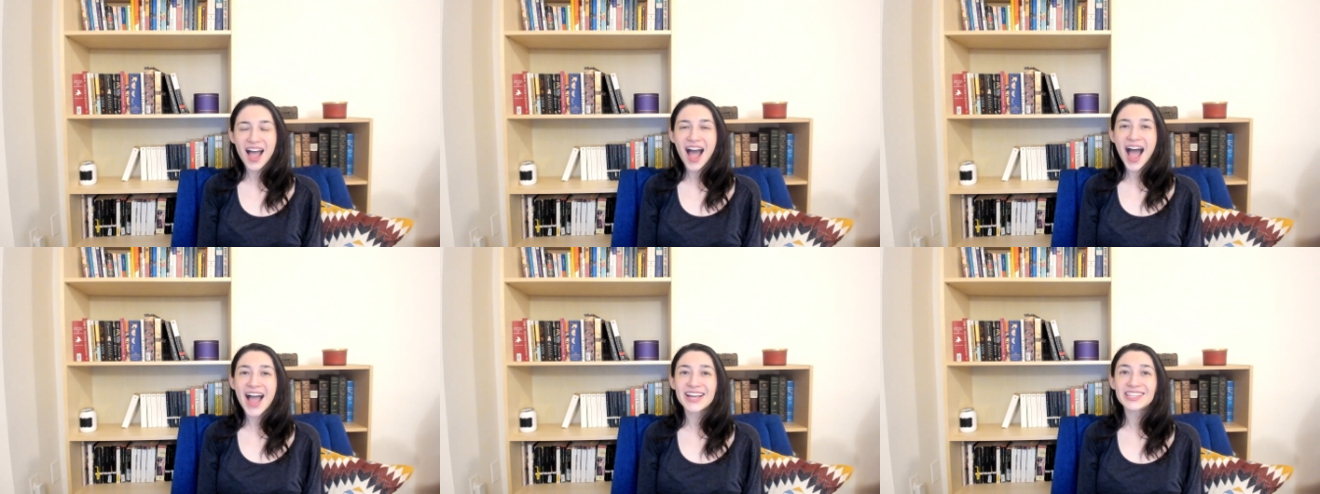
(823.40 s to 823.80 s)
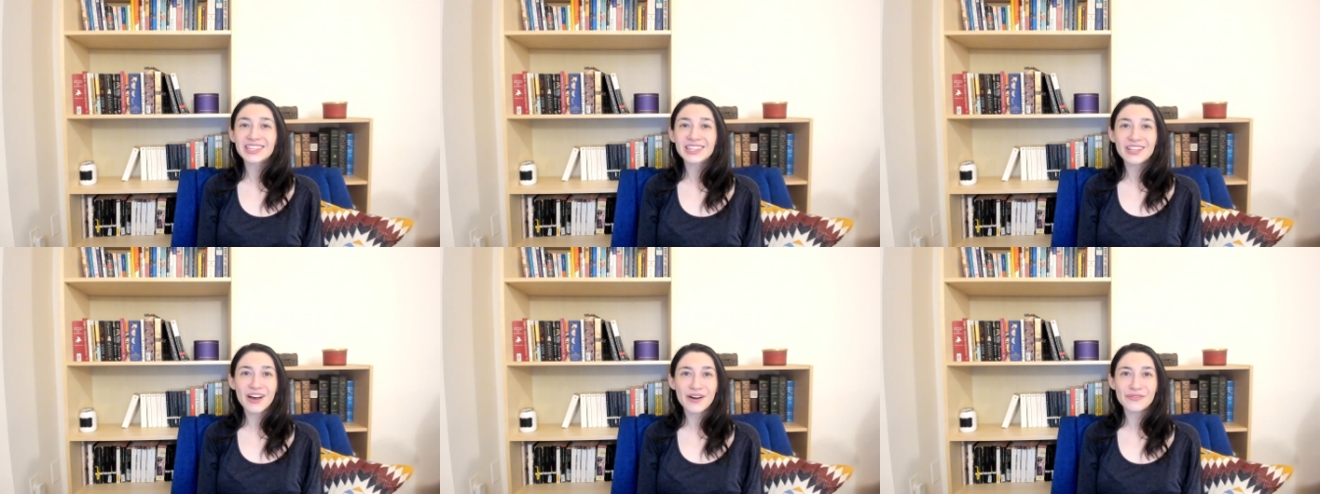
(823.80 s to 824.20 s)
I
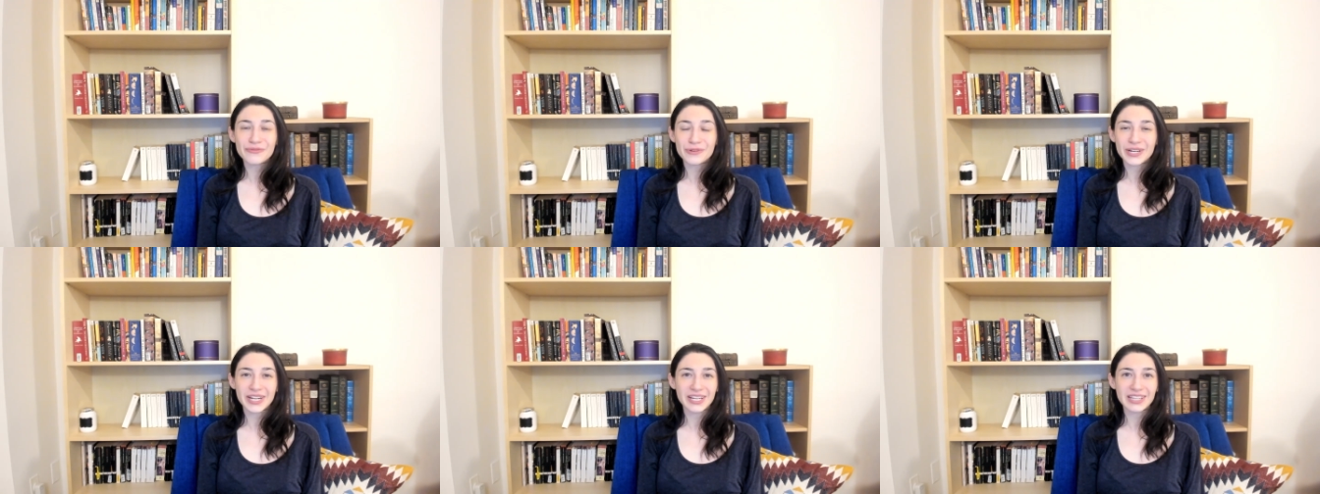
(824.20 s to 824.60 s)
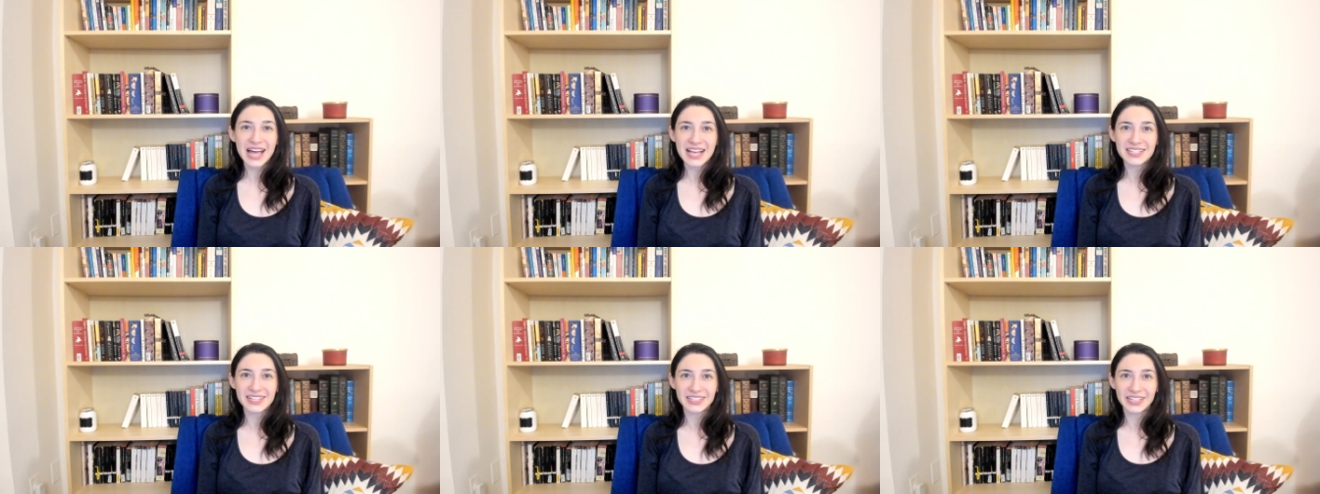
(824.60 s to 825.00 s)
love reading
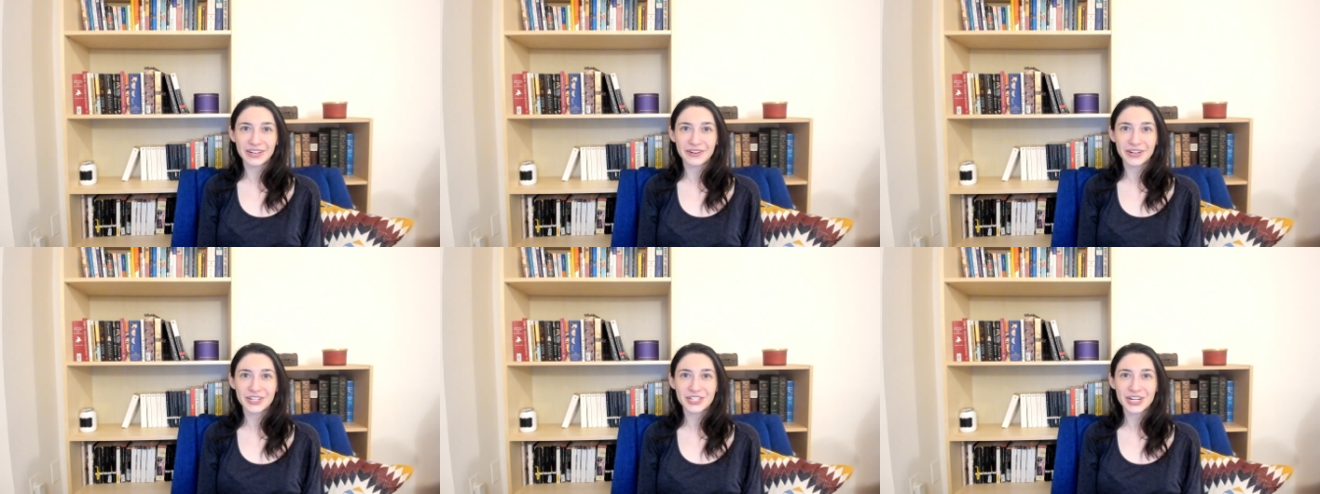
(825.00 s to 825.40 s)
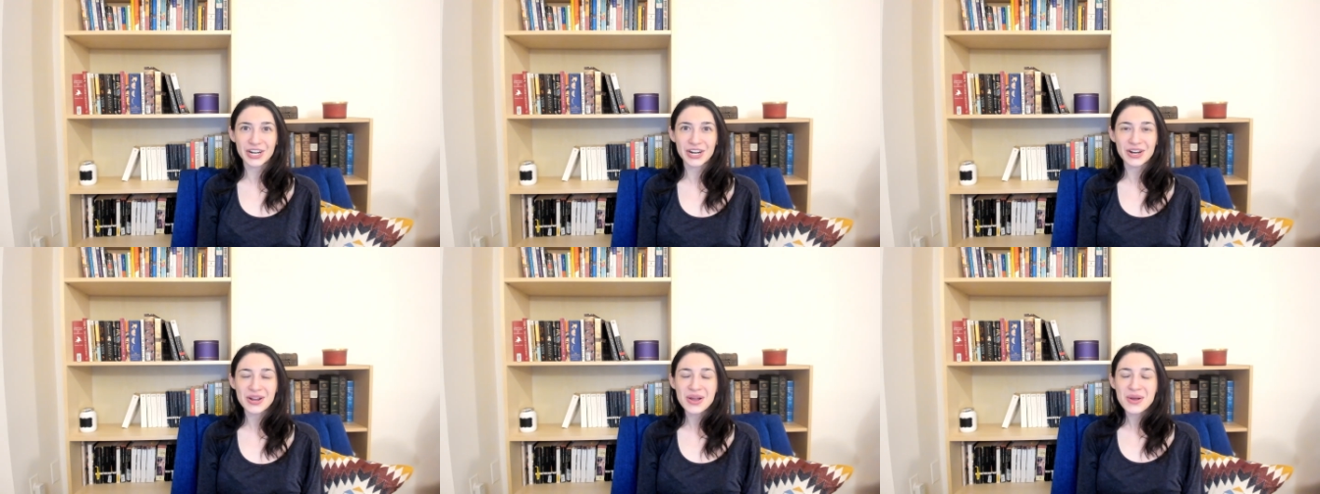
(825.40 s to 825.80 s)
classic
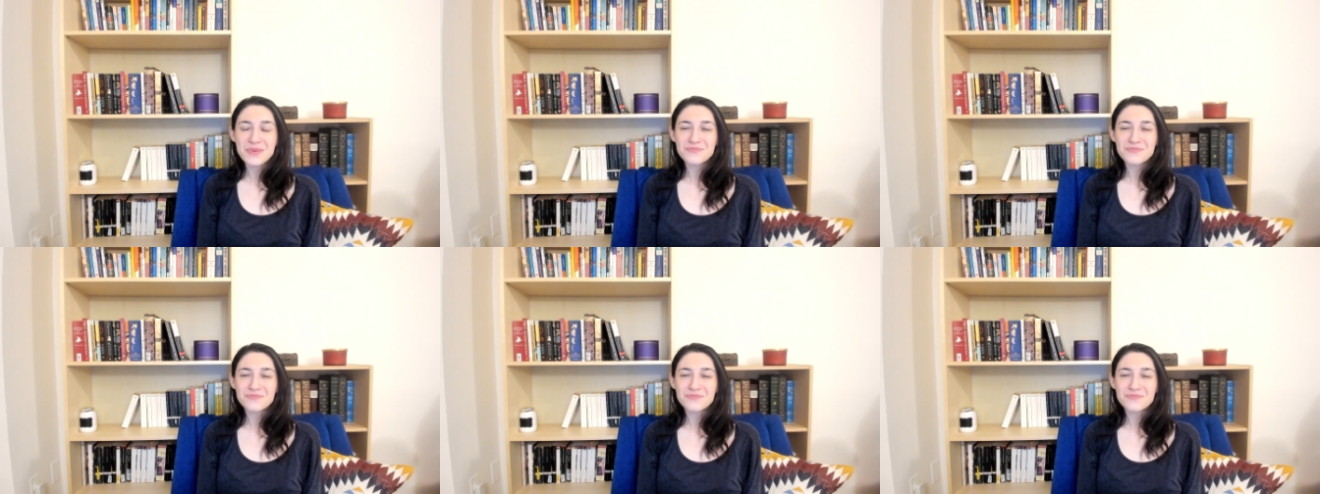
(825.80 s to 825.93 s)
literature,